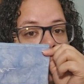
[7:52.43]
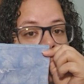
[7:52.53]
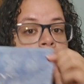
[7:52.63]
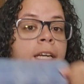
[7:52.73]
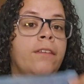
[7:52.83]

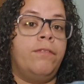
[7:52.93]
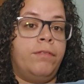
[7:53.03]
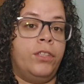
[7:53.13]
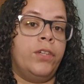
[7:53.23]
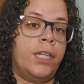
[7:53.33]
But if
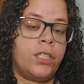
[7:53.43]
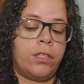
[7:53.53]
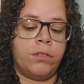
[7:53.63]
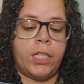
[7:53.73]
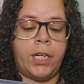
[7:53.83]
you guys should
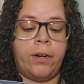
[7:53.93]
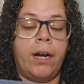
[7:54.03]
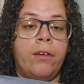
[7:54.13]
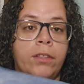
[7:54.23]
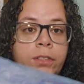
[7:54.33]
go check her
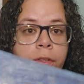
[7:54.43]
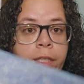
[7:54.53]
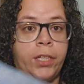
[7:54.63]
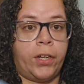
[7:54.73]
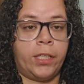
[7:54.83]
out, I'll also
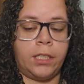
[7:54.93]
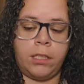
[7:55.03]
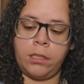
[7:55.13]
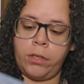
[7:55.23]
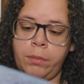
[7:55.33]
link her in the
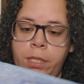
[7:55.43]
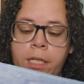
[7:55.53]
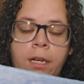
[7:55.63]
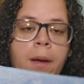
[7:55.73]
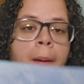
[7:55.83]

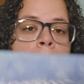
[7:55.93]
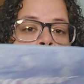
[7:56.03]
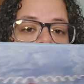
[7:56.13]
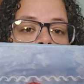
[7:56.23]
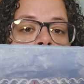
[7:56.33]
description.
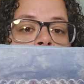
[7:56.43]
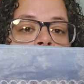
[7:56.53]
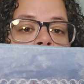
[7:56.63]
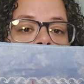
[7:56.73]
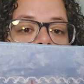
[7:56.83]
But
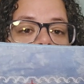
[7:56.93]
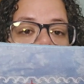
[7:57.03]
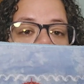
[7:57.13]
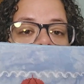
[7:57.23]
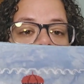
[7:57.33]

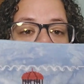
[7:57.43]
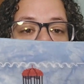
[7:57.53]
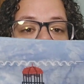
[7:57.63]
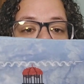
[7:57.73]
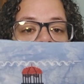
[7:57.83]
it's so
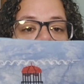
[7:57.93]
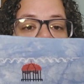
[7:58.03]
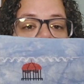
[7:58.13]
pretty.